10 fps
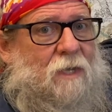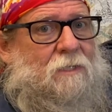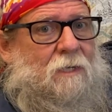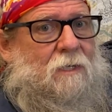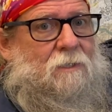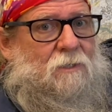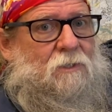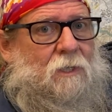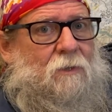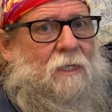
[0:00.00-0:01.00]

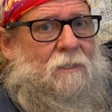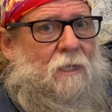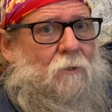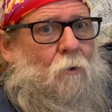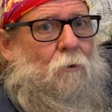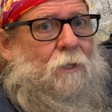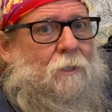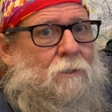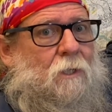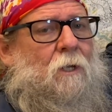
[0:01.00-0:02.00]
residences in these inn
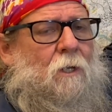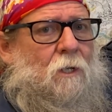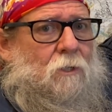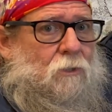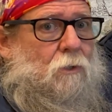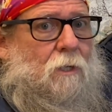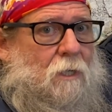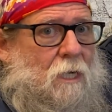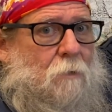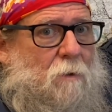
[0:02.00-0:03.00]
holdings. So you
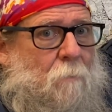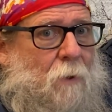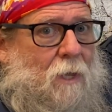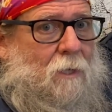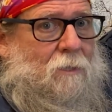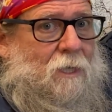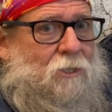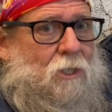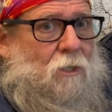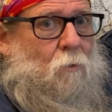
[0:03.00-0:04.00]
need to be paying
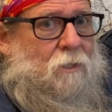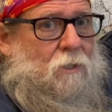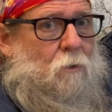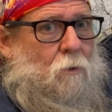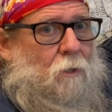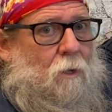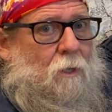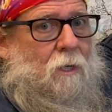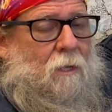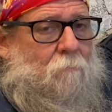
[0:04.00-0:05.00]
attention to what's going
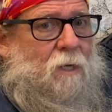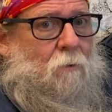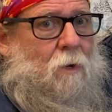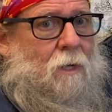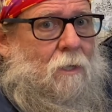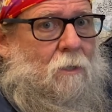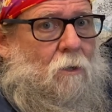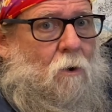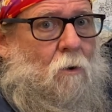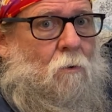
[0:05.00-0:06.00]
on and be ready to
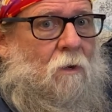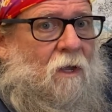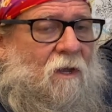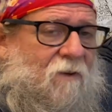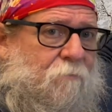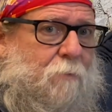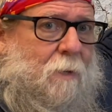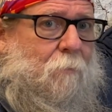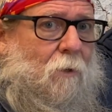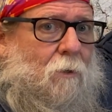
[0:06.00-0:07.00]
go. If
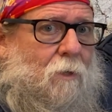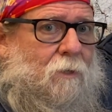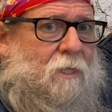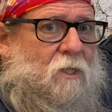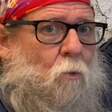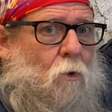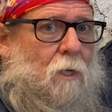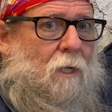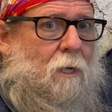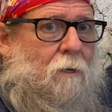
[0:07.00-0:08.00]
people are in these
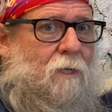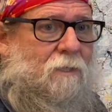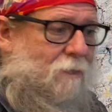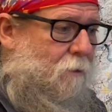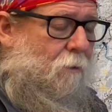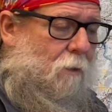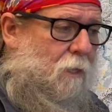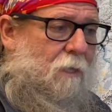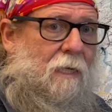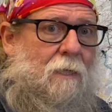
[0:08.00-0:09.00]
warning areas that are going
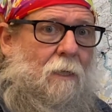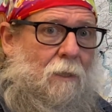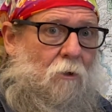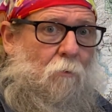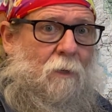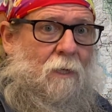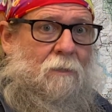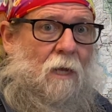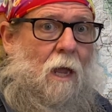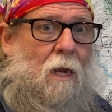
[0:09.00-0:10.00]
to need a little bit of
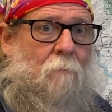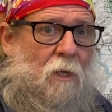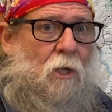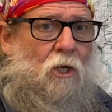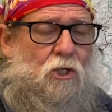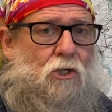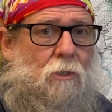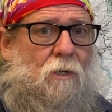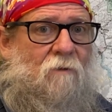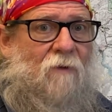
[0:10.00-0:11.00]
time,
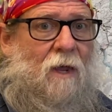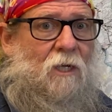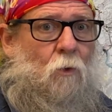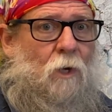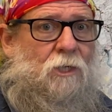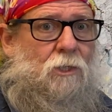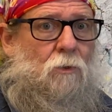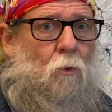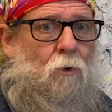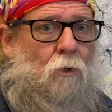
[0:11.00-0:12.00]
should an evacuation
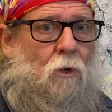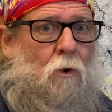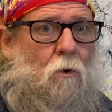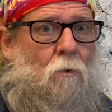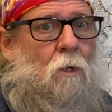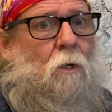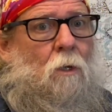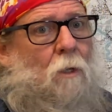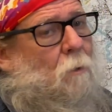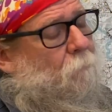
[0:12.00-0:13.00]
order go,
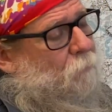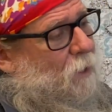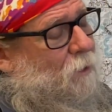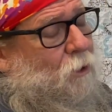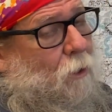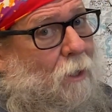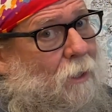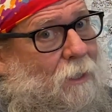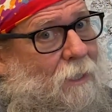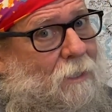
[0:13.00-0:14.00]
and you're
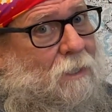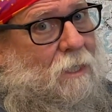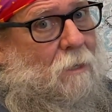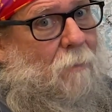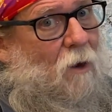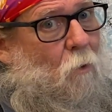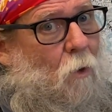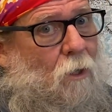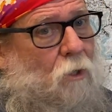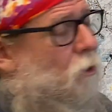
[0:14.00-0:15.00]
uneasy about what